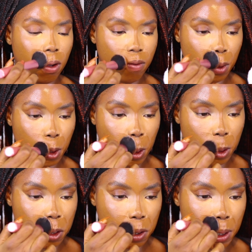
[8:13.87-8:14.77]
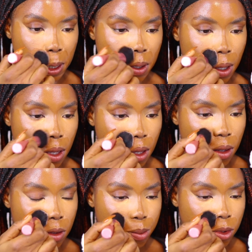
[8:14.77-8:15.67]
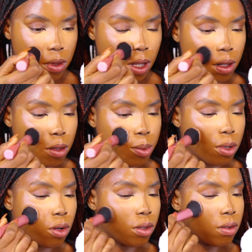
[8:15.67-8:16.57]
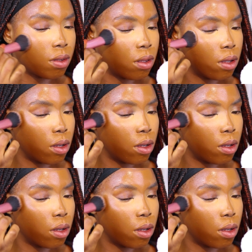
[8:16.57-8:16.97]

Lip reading: or even your concealer, it's most likely because